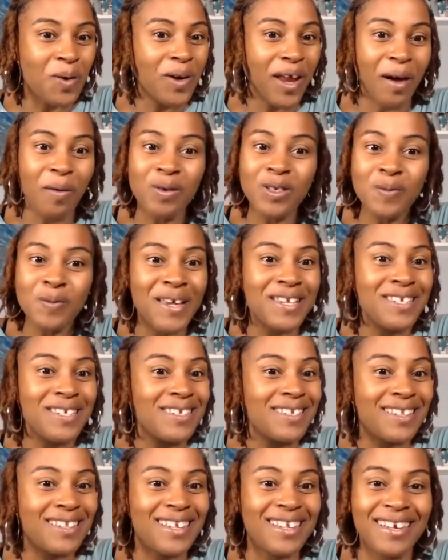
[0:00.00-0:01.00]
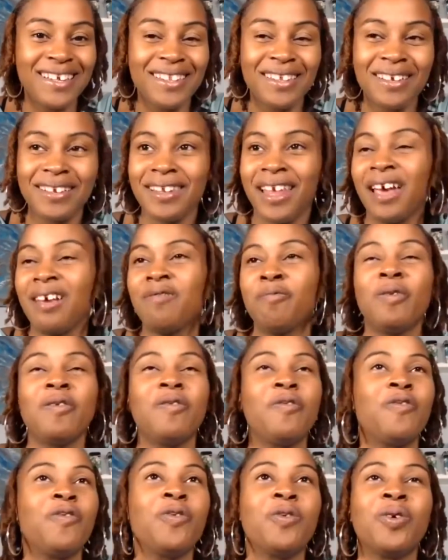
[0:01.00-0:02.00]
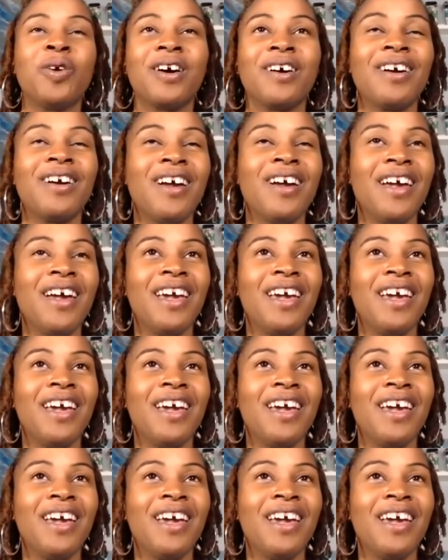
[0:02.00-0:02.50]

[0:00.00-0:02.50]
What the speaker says: that was basically the life before